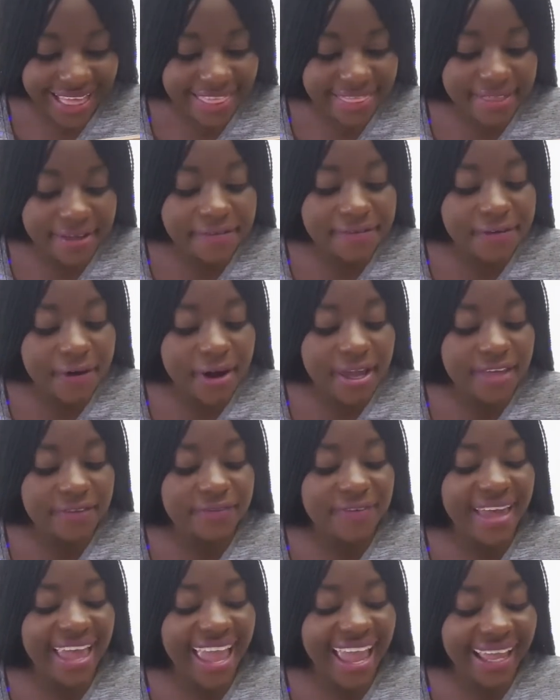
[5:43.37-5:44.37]
therefore, if
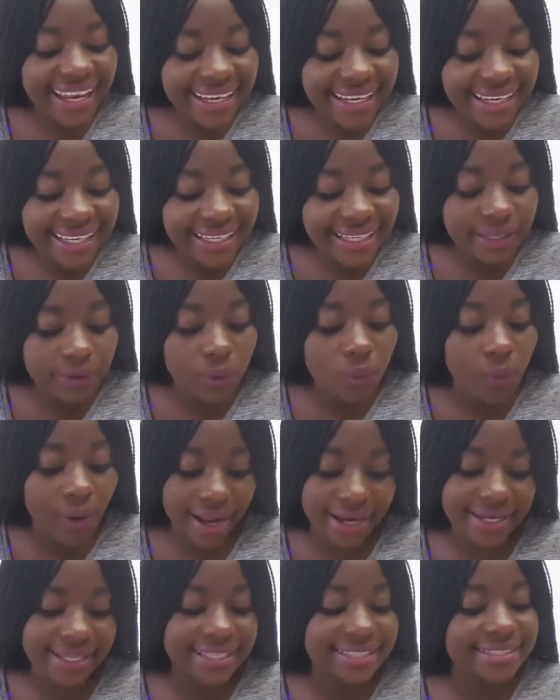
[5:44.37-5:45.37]

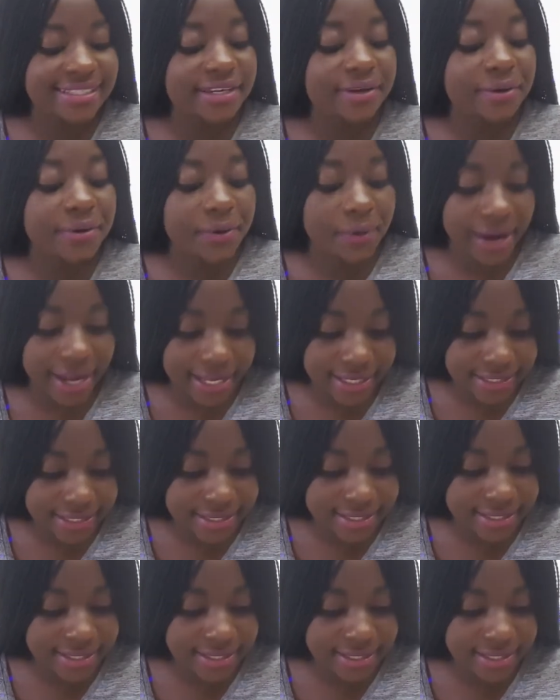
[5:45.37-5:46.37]
anyone is in
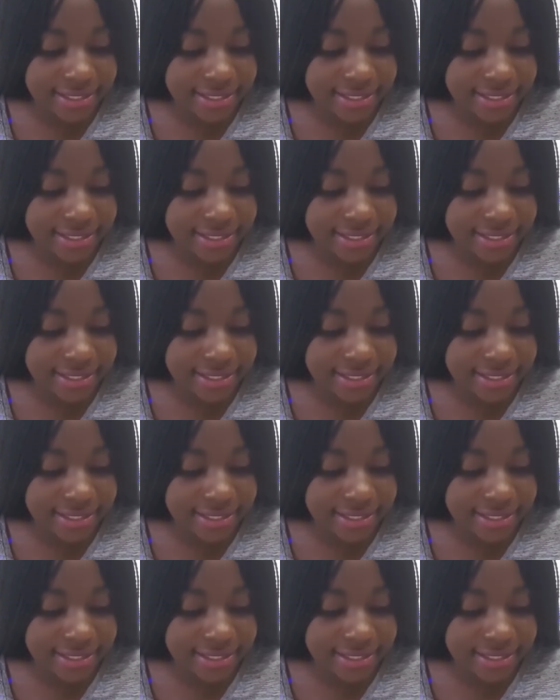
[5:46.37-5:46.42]
Christ,